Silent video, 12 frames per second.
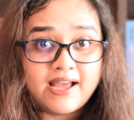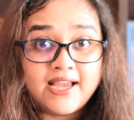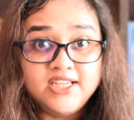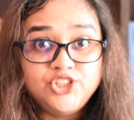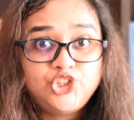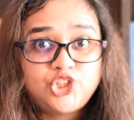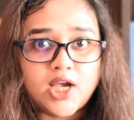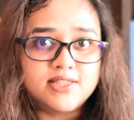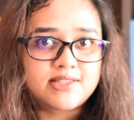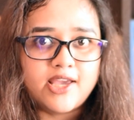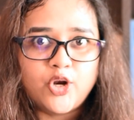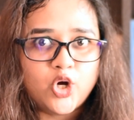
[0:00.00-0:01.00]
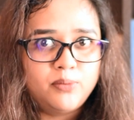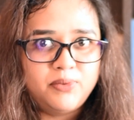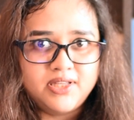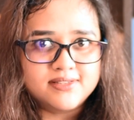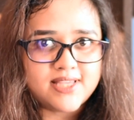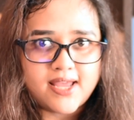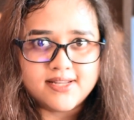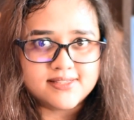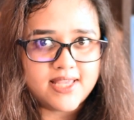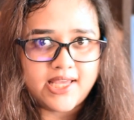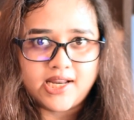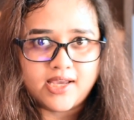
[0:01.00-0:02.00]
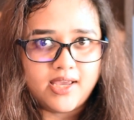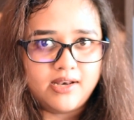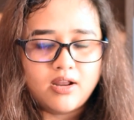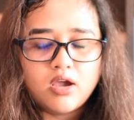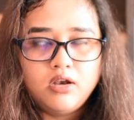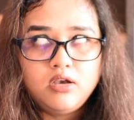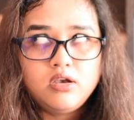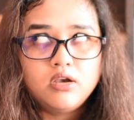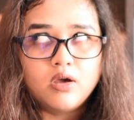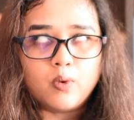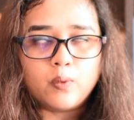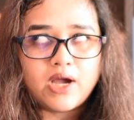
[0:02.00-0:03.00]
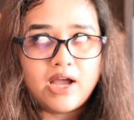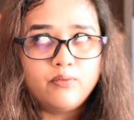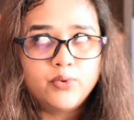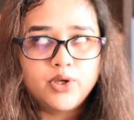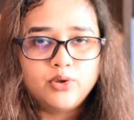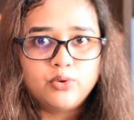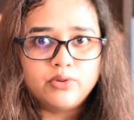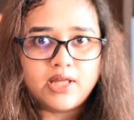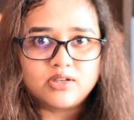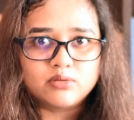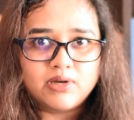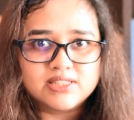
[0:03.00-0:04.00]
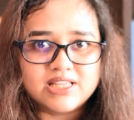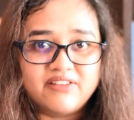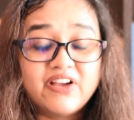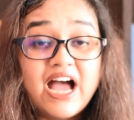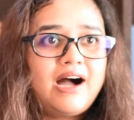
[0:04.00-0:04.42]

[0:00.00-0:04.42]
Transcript: I just cannot be inside his head again. And no, I wouldn't do that to myself.